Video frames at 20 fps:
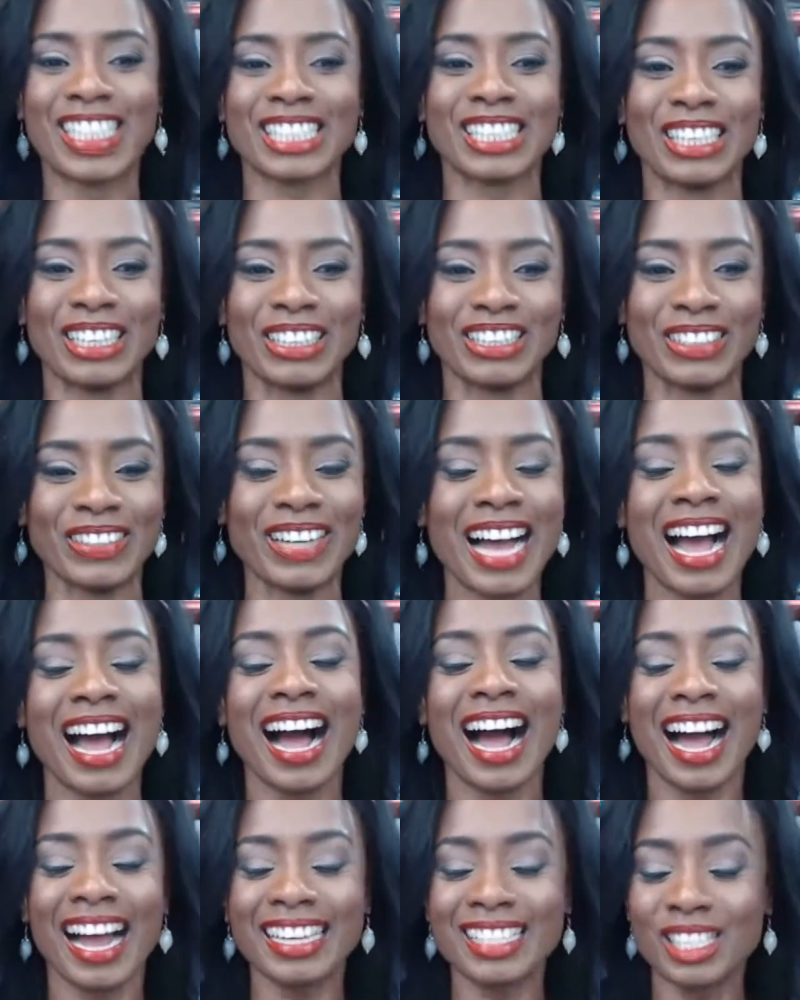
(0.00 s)
So
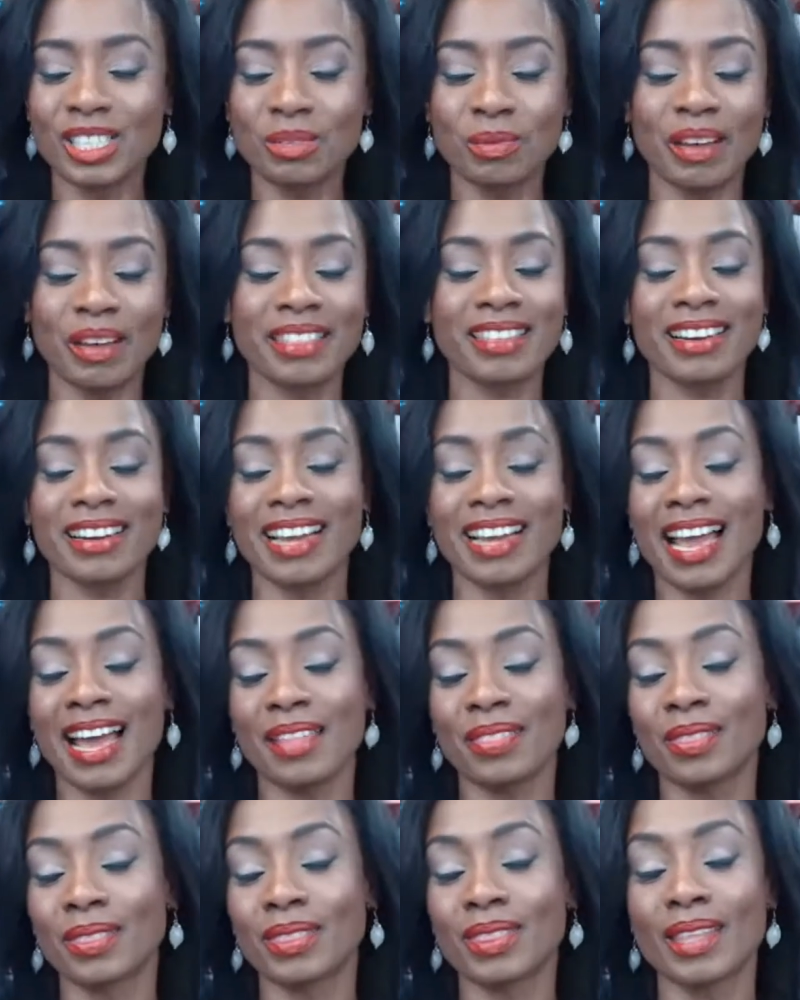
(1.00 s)
I just went there
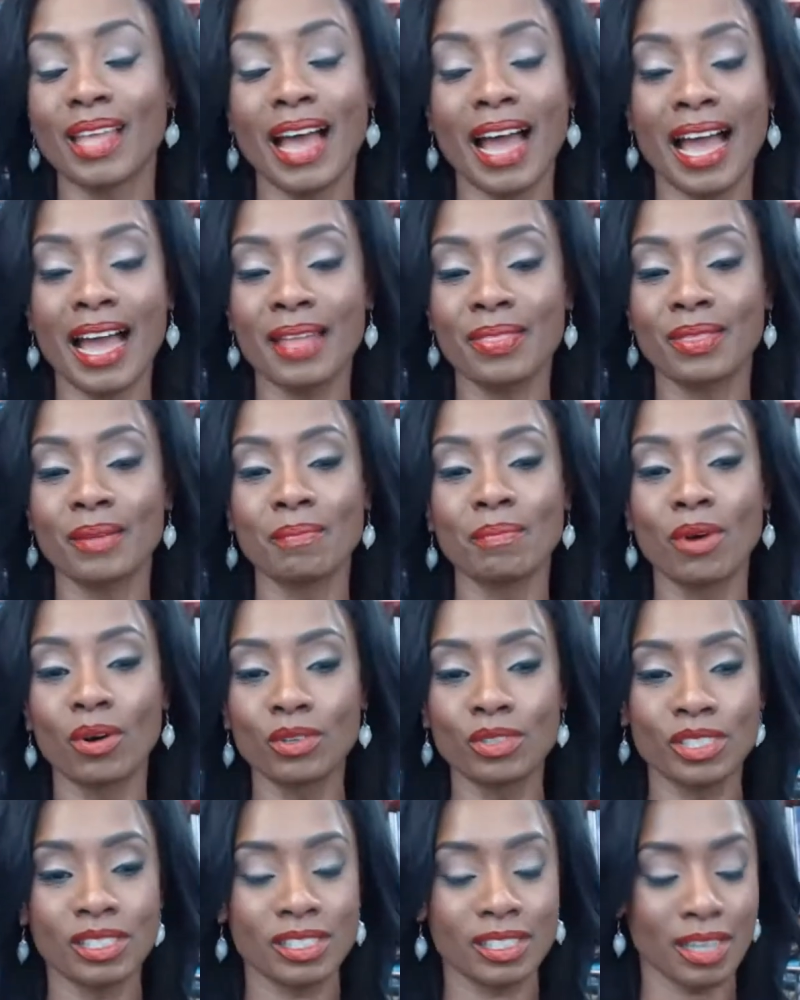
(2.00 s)
and I had the
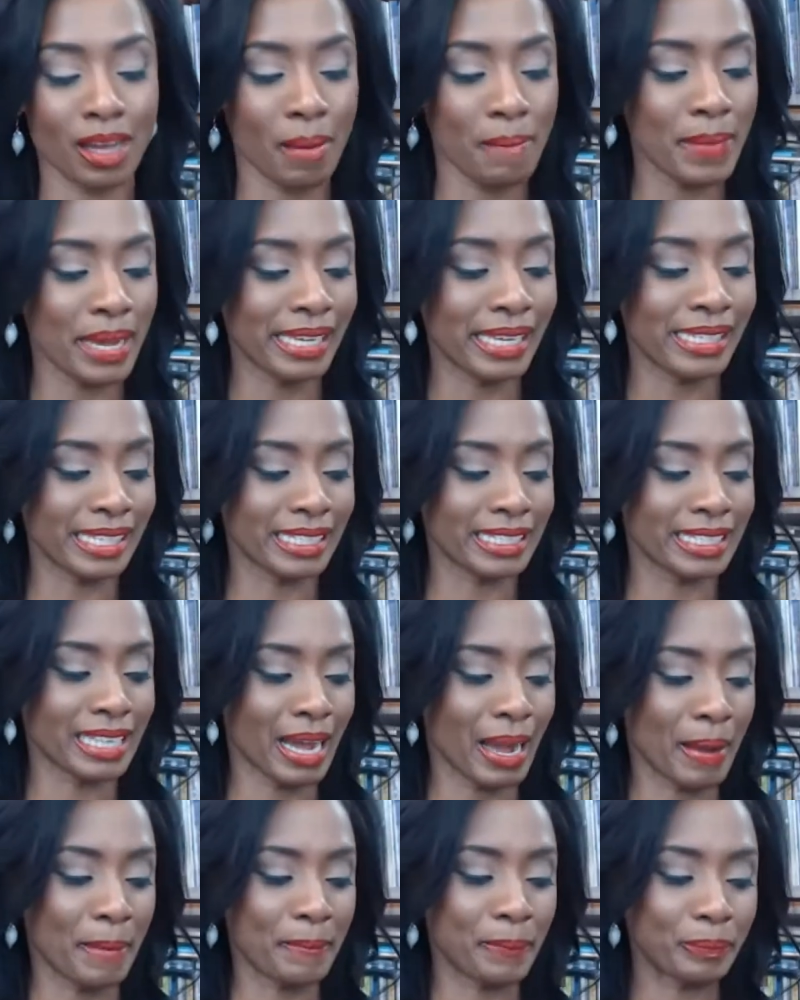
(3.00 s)
most amazing
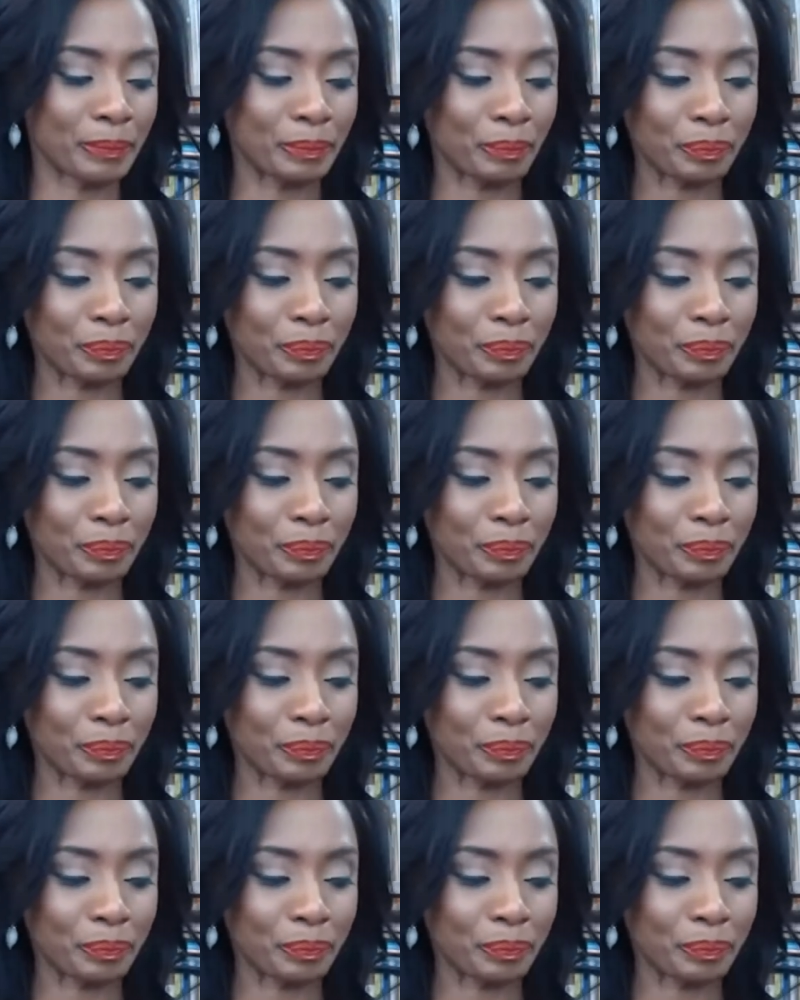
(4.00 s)
time.